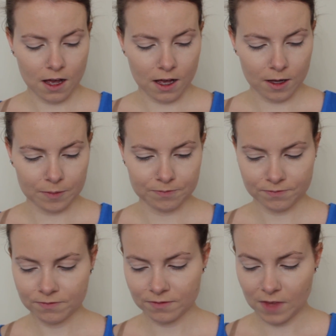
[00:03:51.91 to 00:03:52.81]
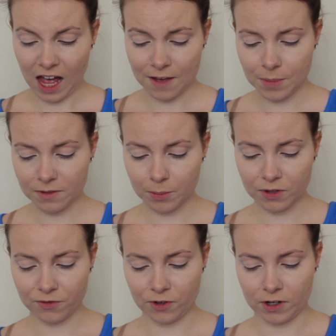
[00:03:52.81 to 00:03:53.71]
I've been
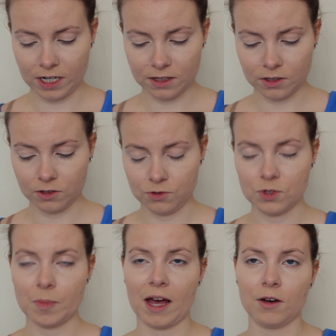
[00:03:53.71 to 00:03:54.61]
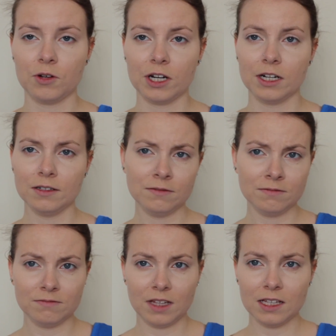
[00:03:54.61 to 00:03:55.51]
preferring the loose powder
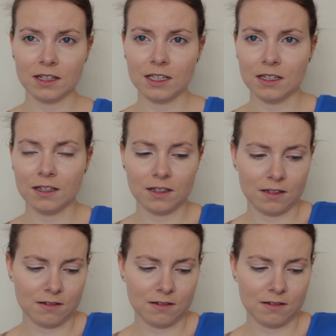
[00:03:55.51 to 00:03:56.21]
lately,